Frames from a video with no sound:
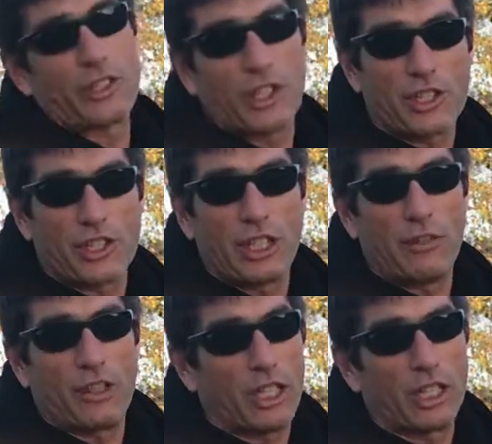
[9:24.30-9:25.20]
into the
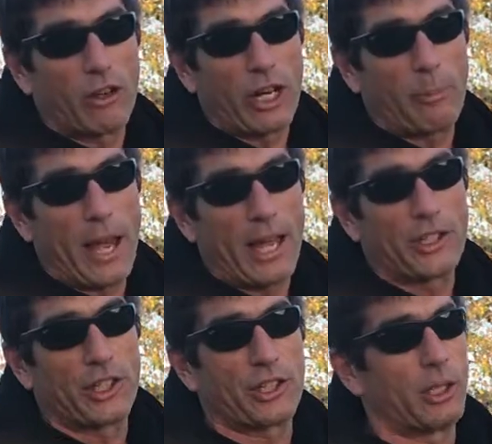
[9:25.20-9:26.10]
sleeve, the integrated pad
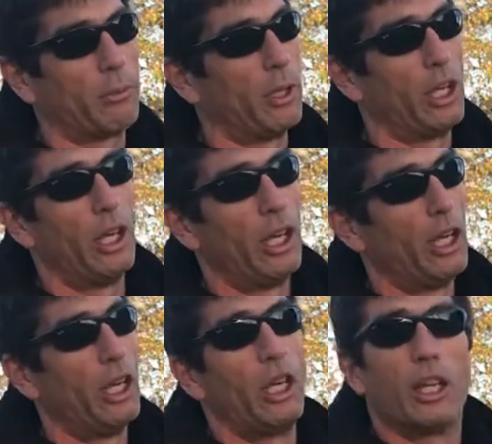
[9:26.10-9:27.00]
system,
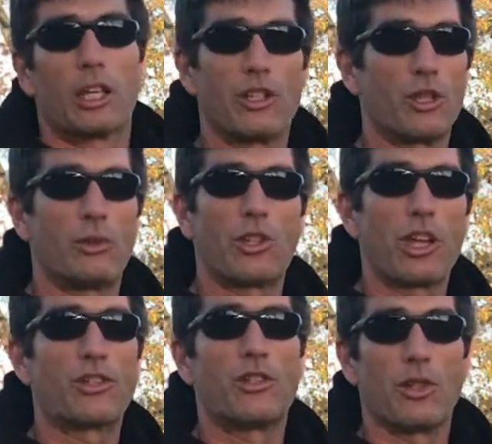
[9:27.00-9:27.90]
because you
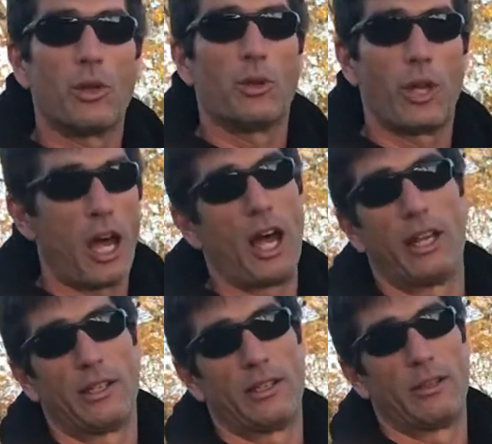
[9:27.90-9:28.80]
just do not
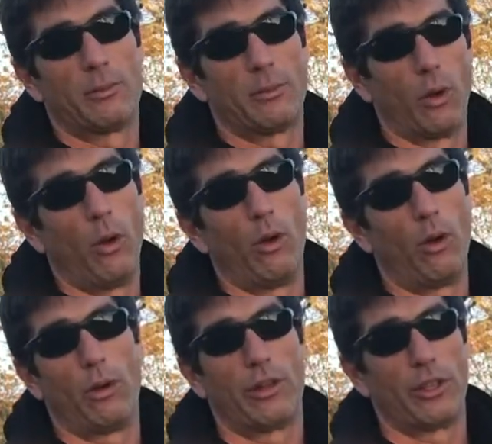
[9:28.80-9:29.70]

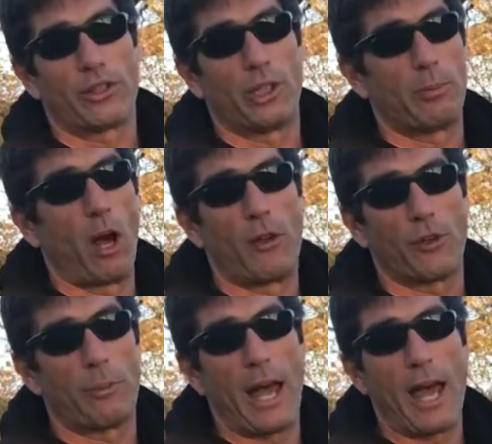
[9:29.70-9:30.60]
roll the sleep off
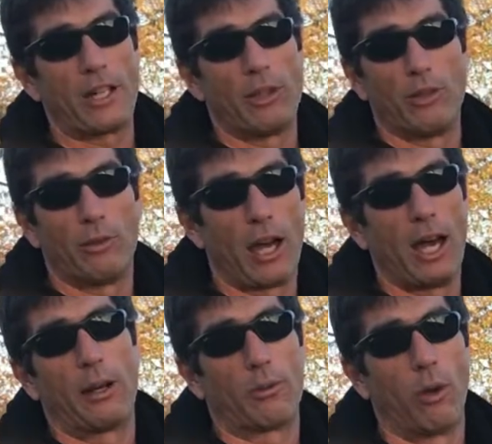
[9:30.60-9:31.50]
your pad. You do
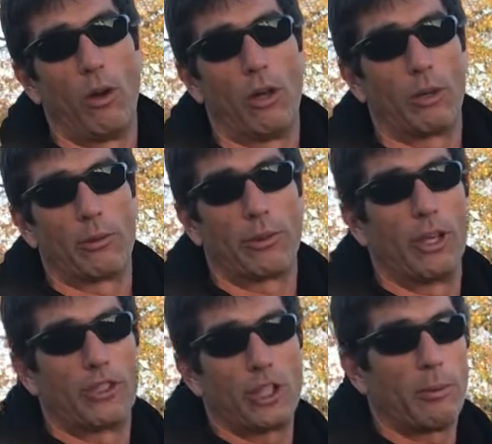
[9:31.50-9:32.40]
not roll
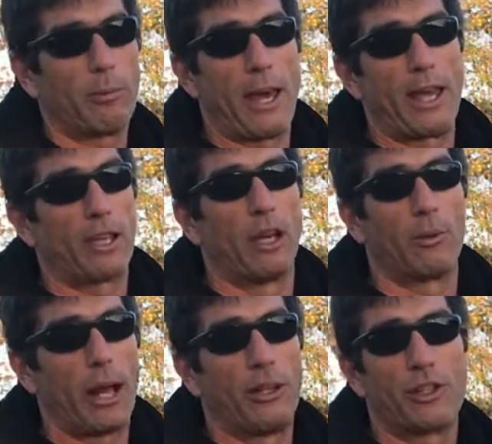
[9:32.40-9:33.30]
the sleeping bag
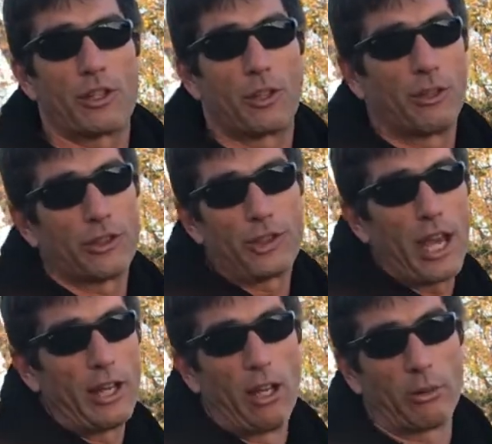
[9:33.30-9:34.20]
around in circles or
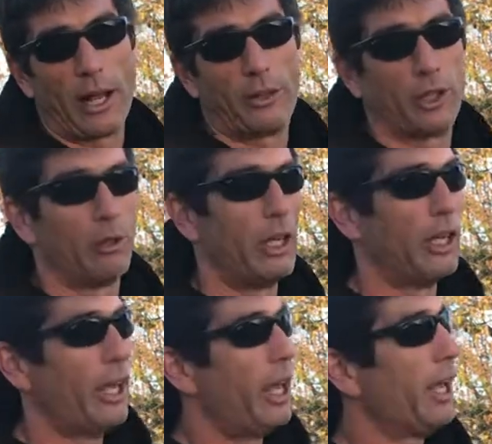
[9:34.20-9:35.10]
tie it all around you.
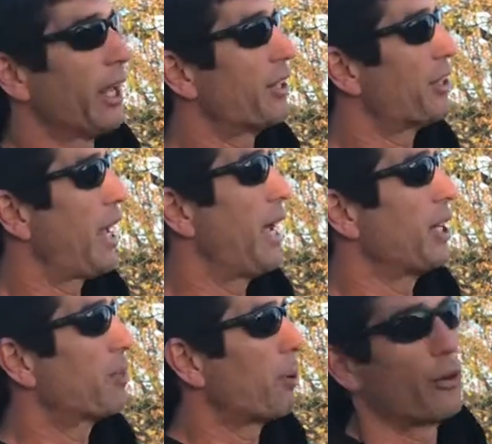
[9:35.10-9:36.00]
It
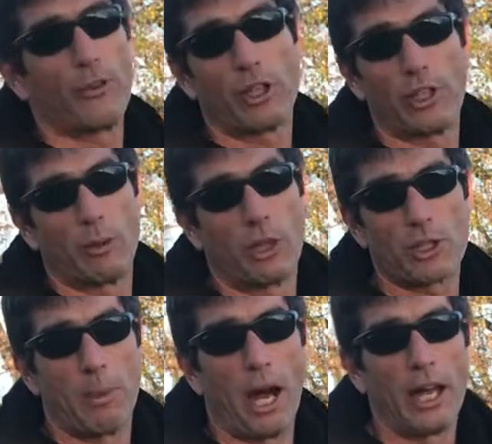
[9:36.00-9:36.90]
stays perfectly in one
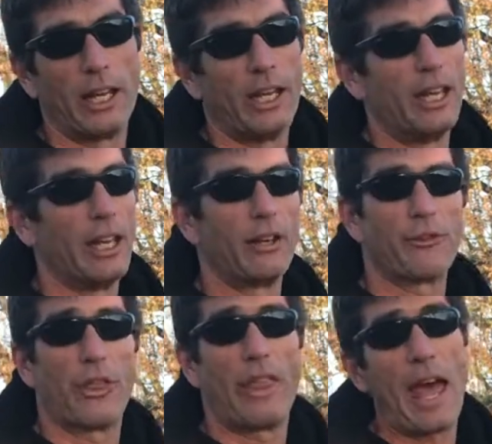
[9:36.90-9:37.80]
spot. And
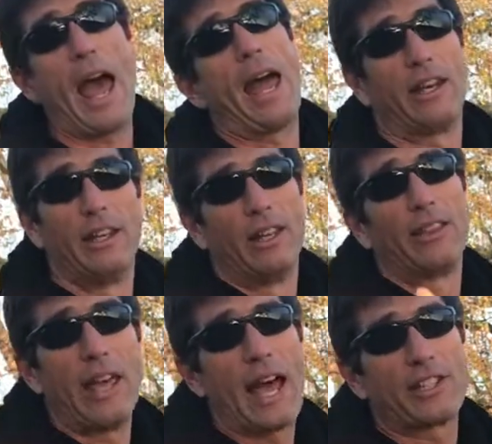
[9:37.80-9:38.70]
for that,
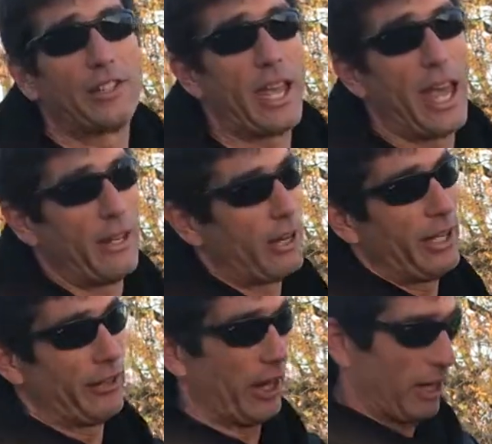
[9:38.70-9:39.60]
that's a 10
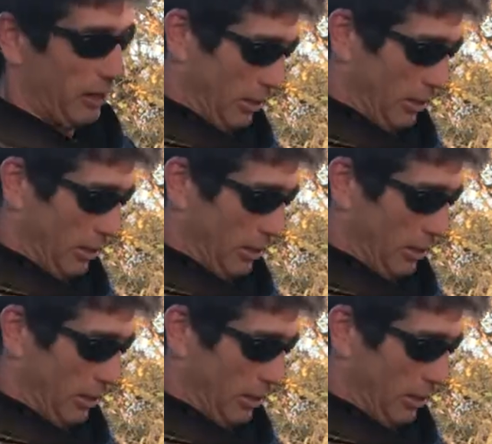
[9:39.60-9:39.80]
right there.